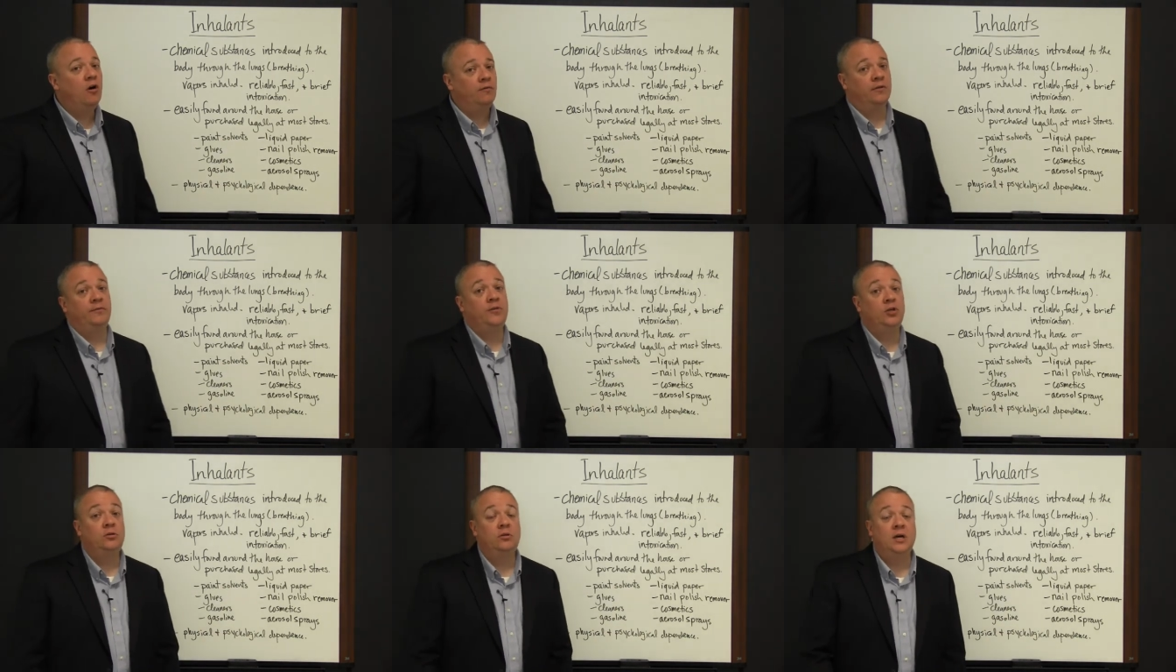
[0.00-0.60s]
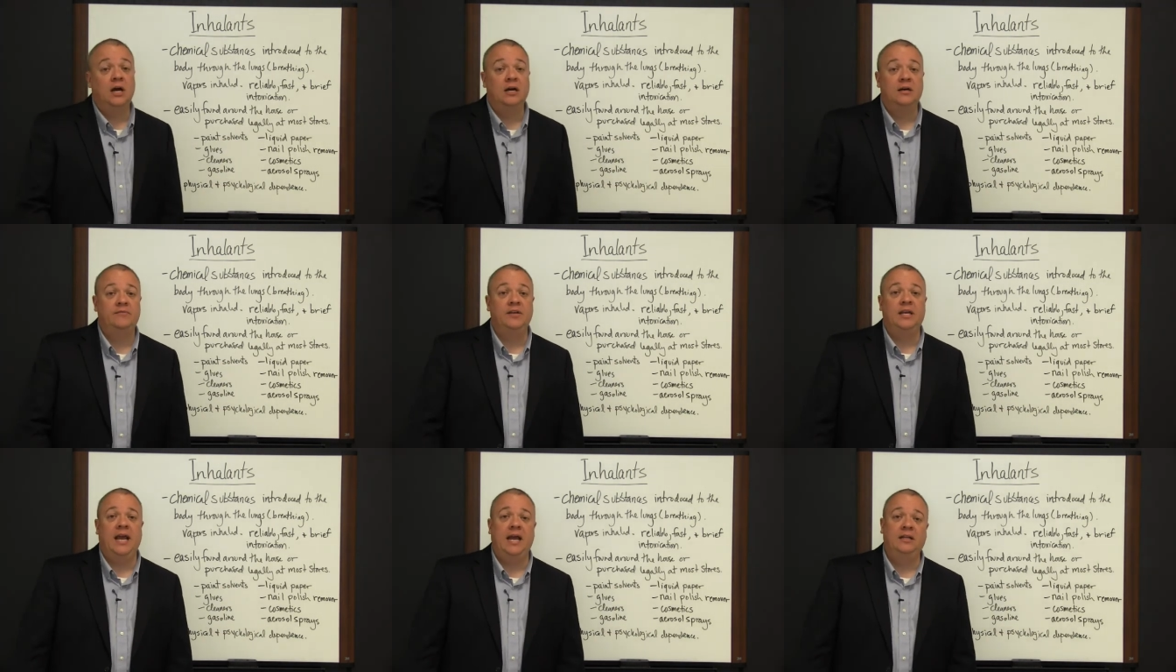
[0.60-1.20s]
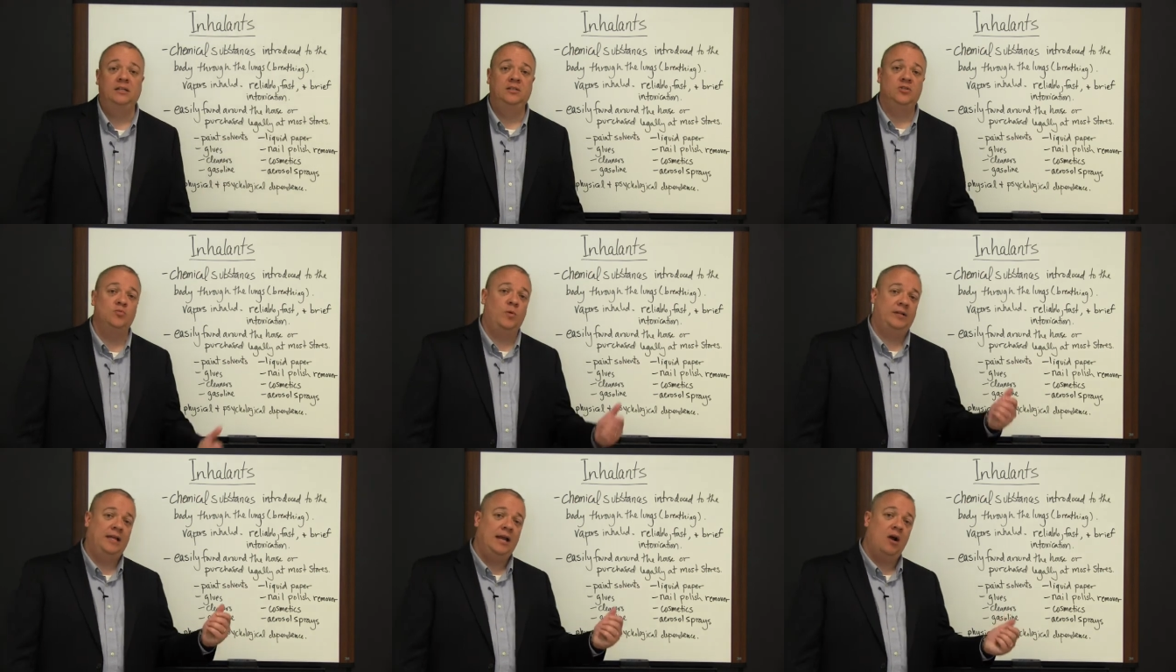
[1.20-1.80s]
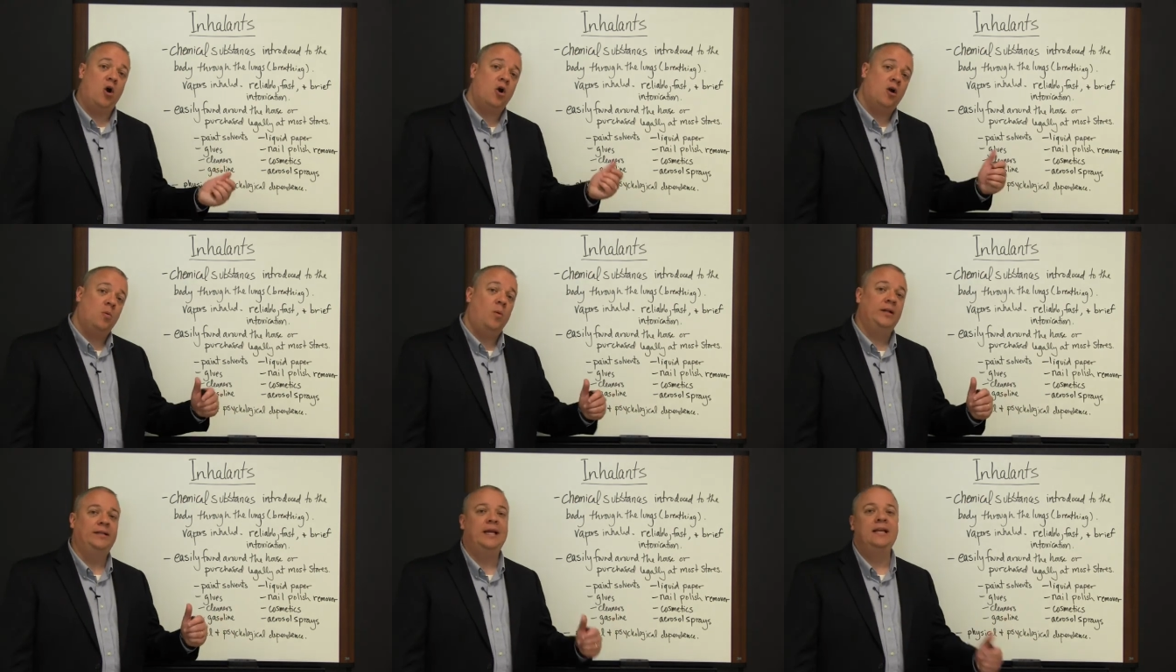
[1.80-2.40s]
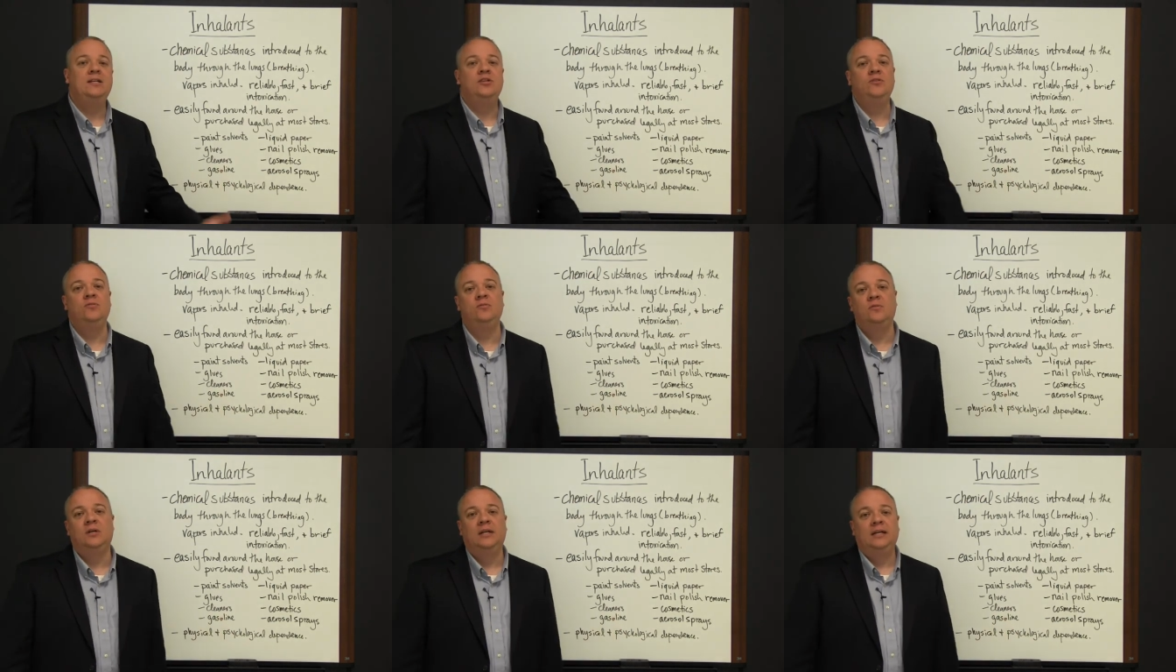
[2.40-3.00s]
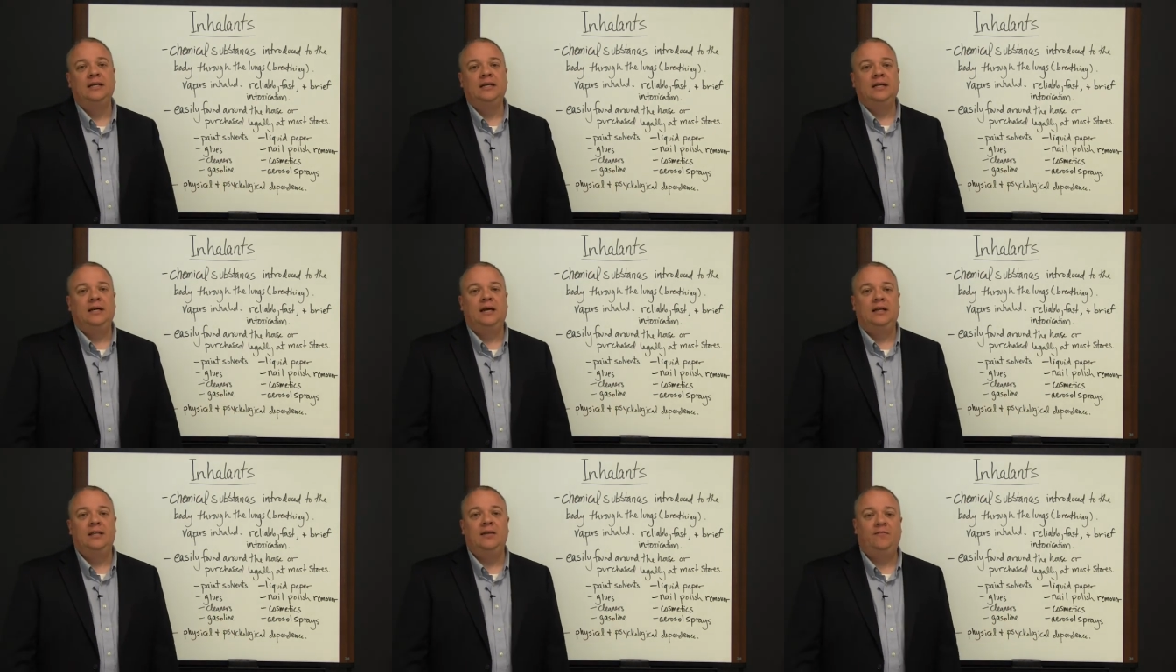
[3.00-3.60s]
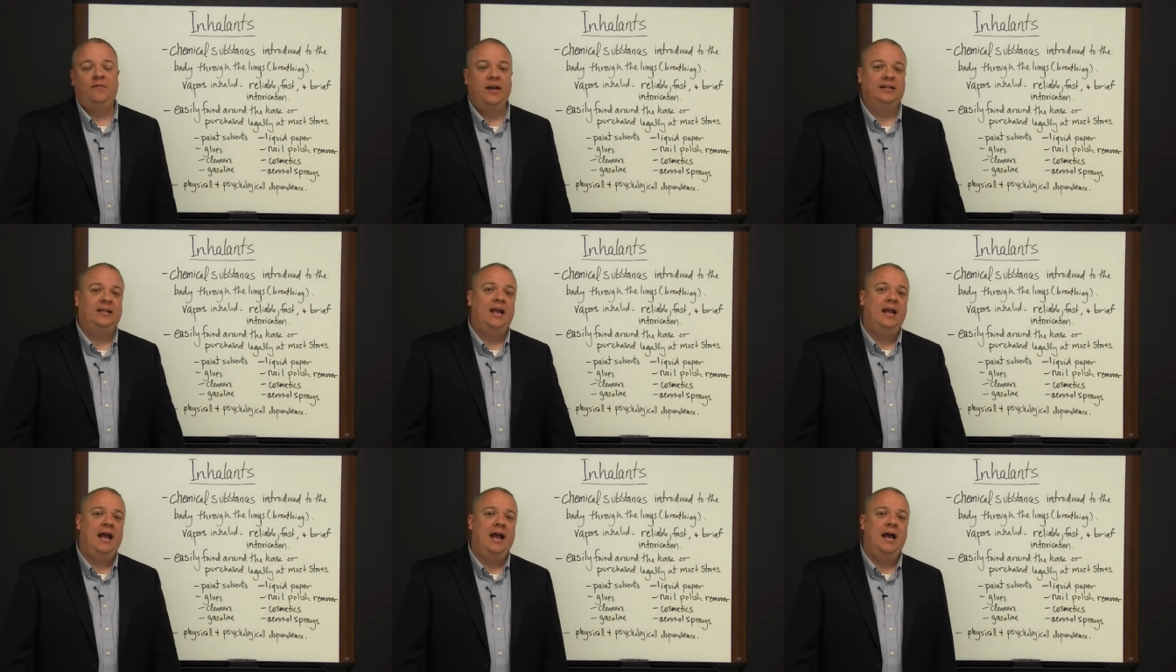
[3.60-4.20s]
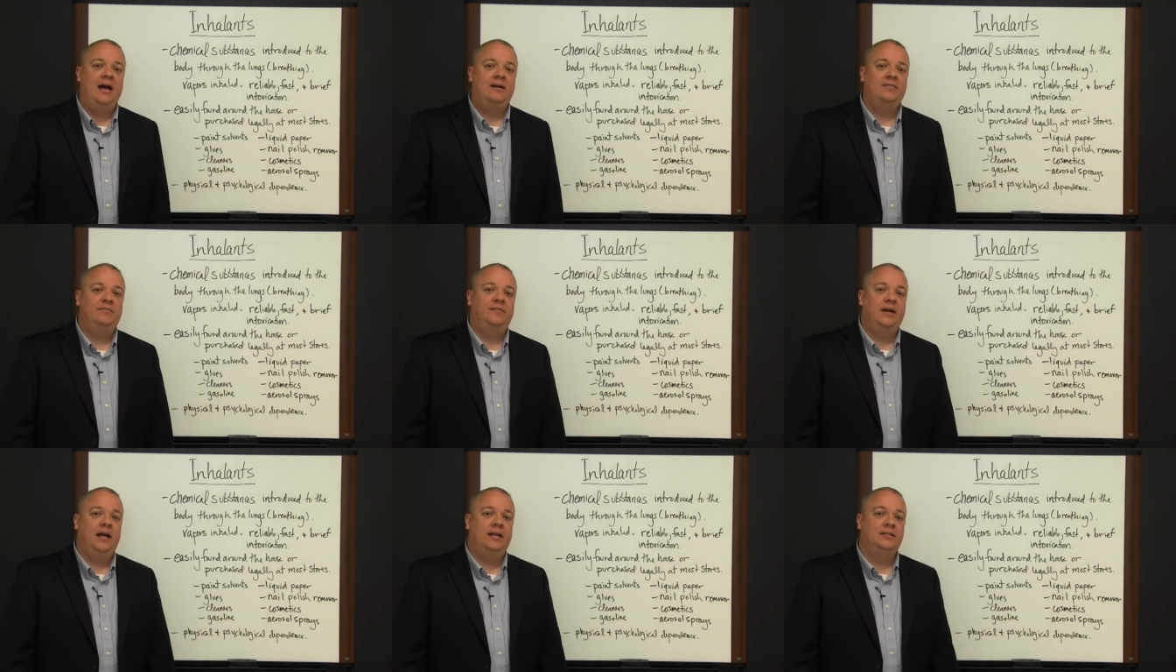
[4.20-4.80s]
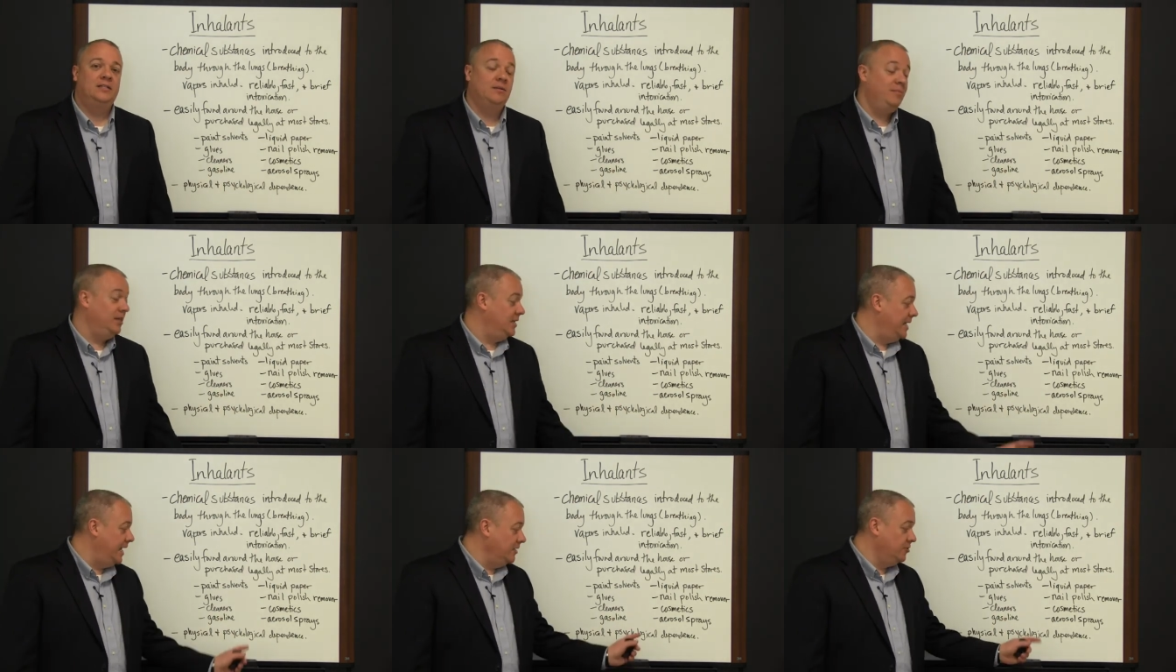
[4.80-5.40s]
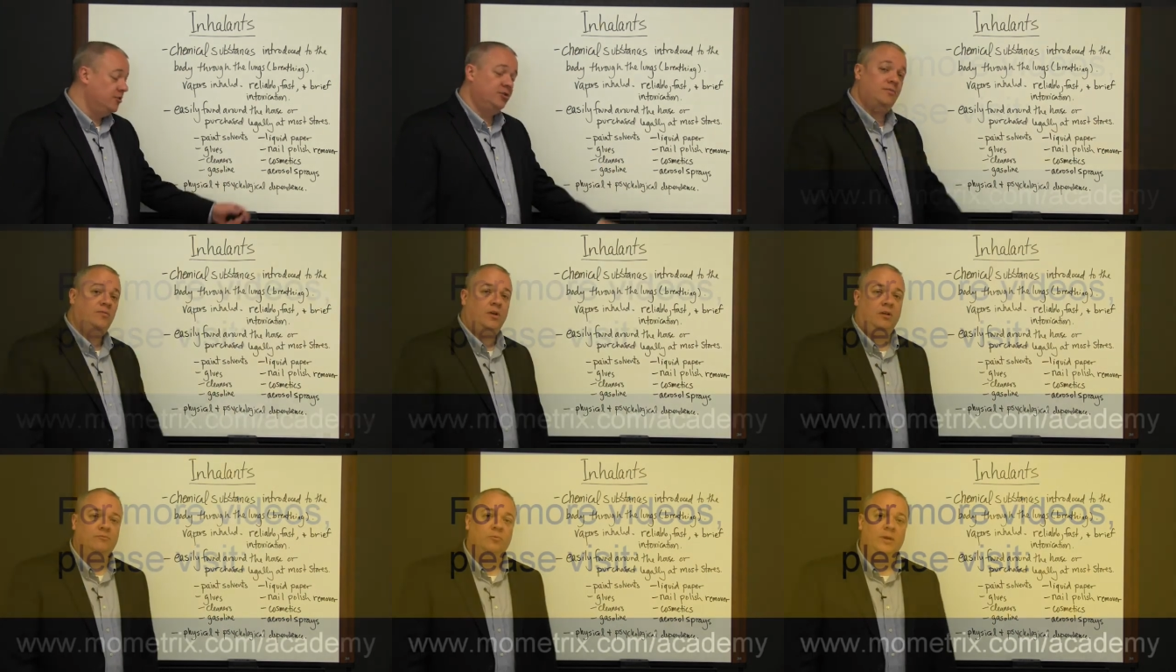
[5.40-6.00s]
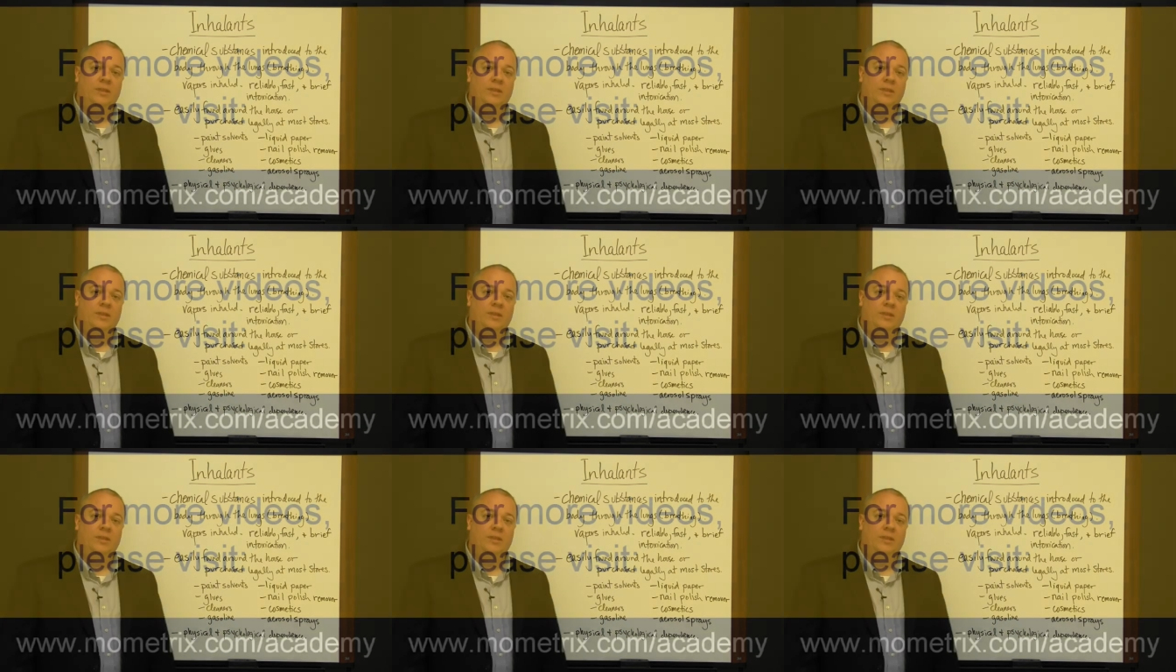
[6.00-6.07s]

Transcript: overview of inhalants, what they are, what they do, the effect they have, and some of the dangers involved